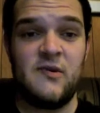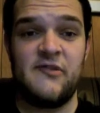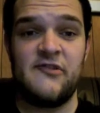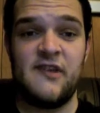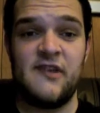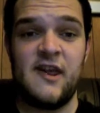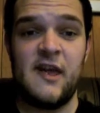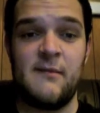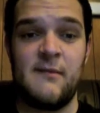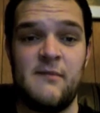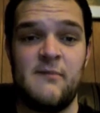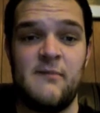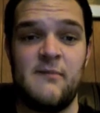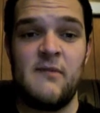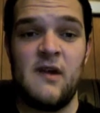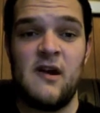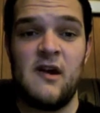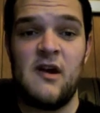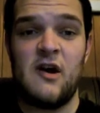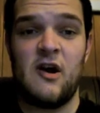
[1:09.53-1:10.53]
His name
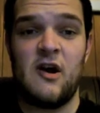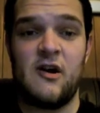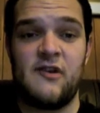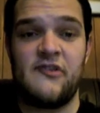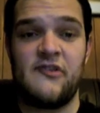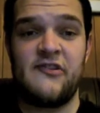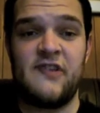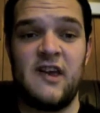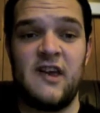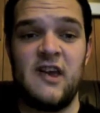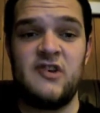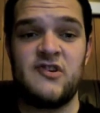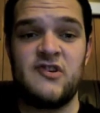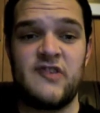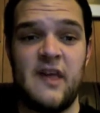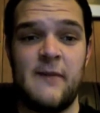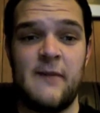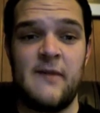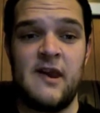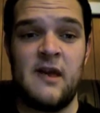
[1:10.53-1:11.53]
on stage is
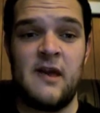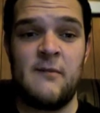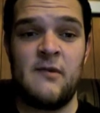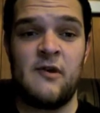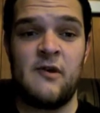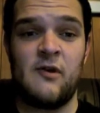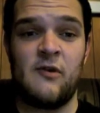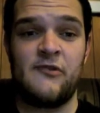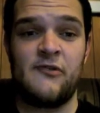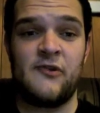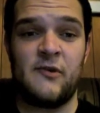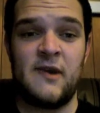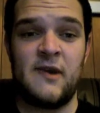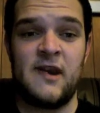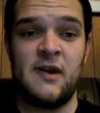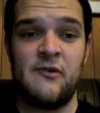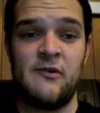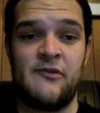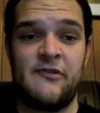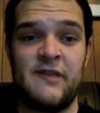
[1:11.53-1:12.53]
Eminem, alter
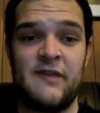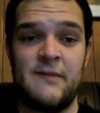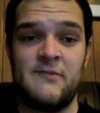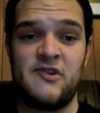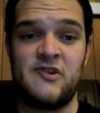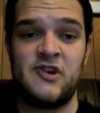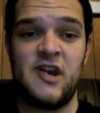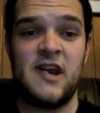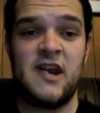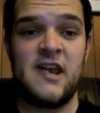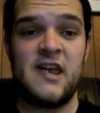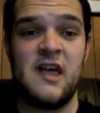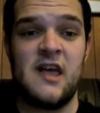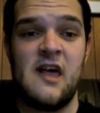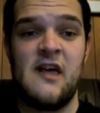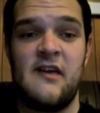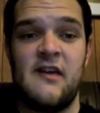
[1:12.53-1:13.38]
ego Slim Shady.